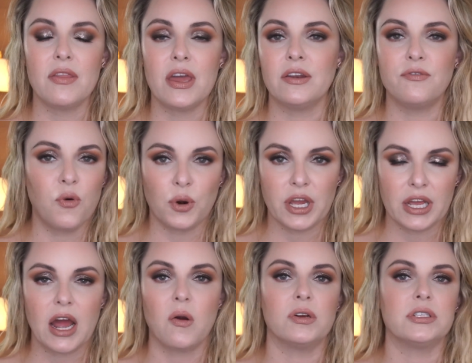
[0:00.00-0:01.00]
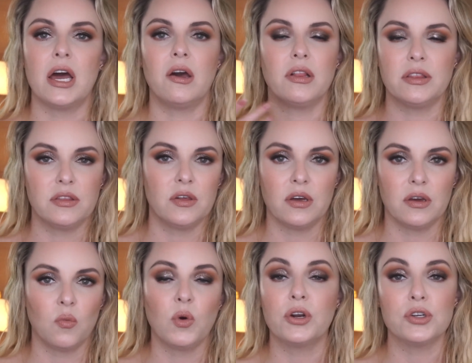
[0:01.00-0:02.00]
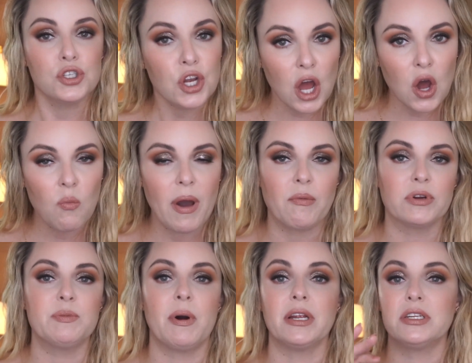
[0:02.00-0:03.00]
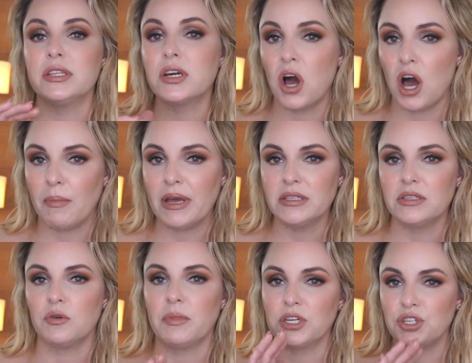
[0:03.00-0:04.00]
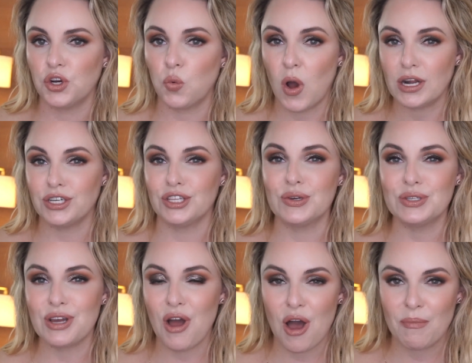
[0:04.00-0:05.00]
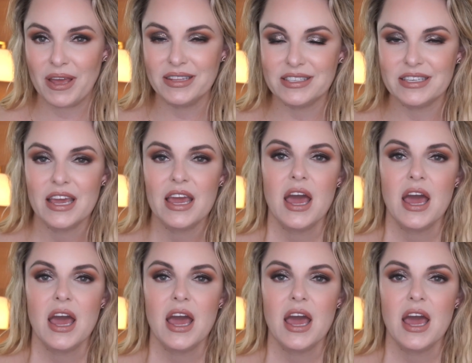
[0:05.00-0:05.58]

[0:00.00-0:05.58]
in 48 hours, I'll let the winners know by responding to the comments. So make sure you're watching those comments.